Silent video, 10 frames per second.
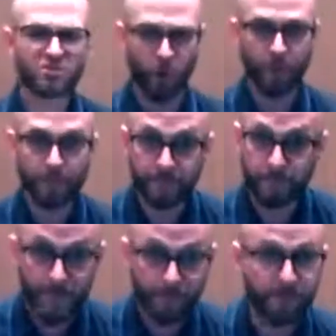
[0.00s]
your drum,
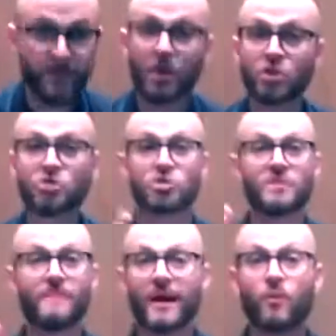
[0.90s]

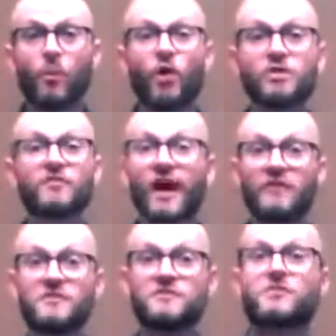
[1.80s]
doesn't matter what you've got.
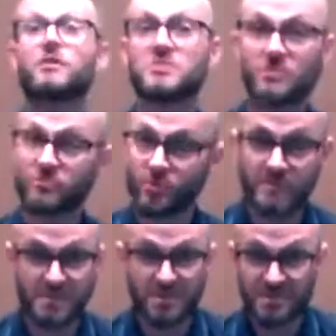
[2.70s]
If you've got some
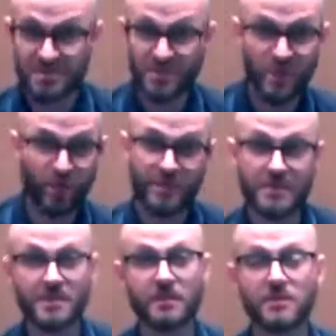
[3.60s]
drums in school or
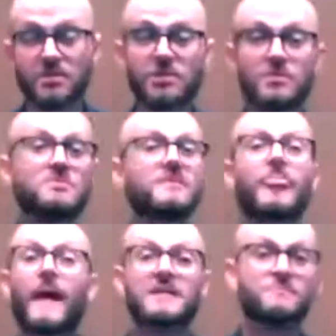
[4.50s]
things you can use,
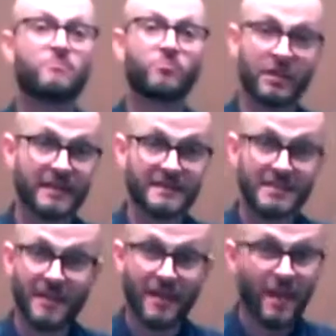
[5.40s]
that's
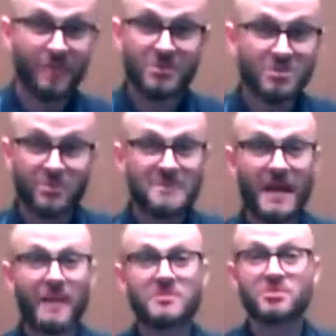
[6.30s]
brilliant. But
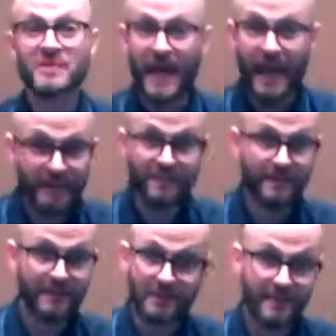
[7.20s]
sometimes just
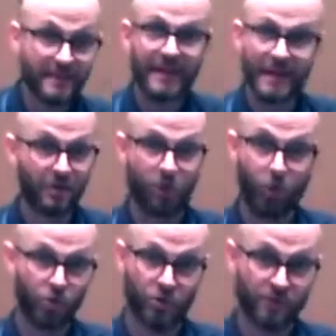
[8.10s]
anything you can get a
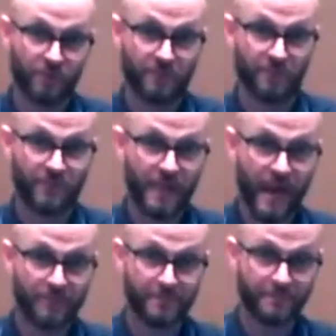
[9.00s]
hold of.
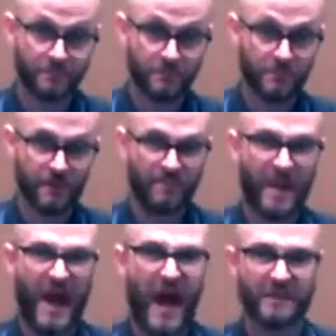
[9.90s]
Yeah, a
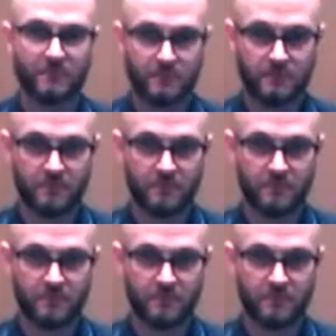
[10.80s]
pan,